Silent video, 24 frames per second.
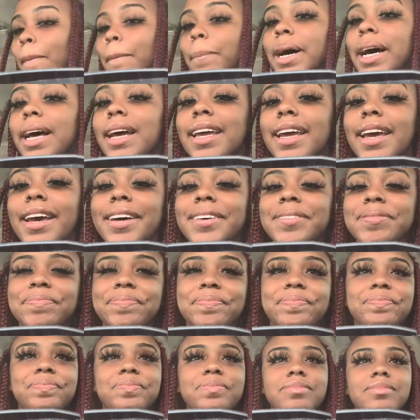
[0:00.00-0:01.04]
But yeah.
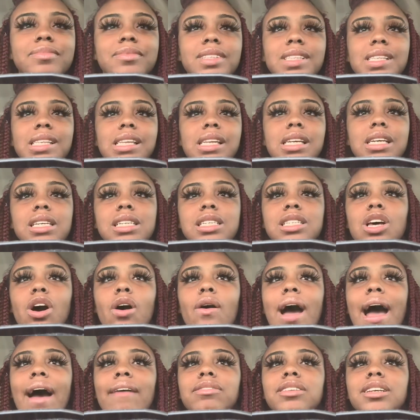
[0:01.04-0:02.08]
So
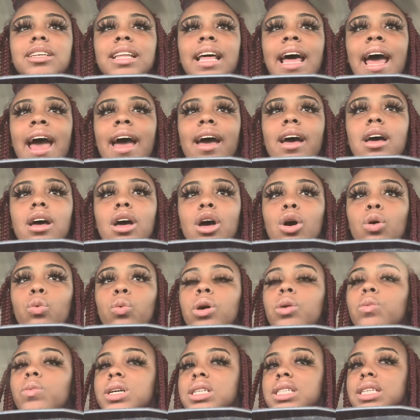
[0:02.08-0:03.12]
after that,
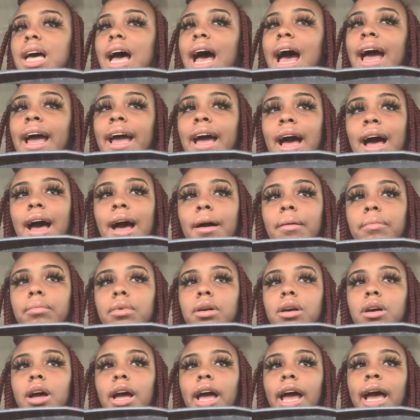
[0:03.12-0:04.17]
we went to IHOP,
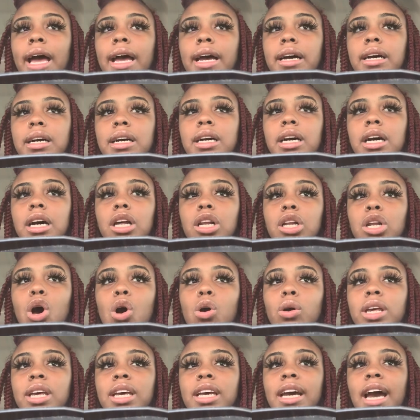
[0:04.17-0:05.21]
ate good.
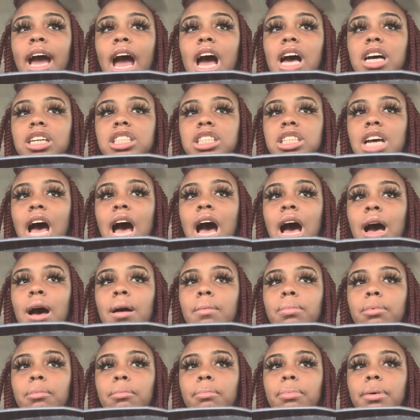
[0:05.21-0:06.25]
Low key got a
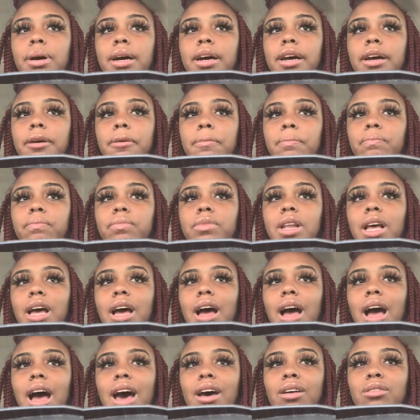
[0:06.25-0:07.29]
job, but
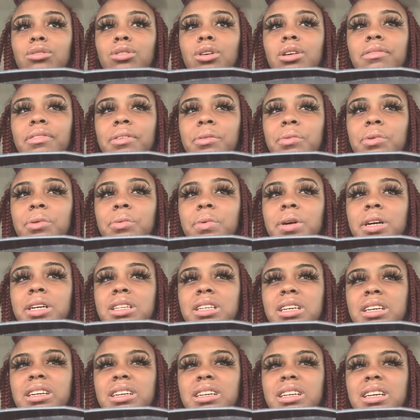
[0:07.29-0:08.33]
I don't know if I want to
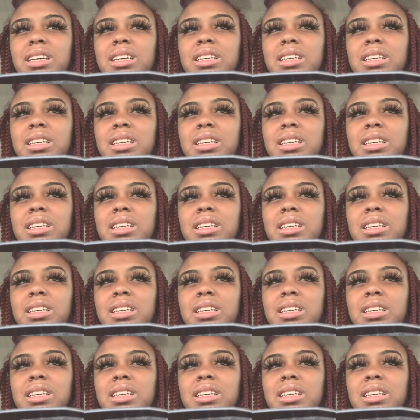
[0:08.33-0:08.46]
work there.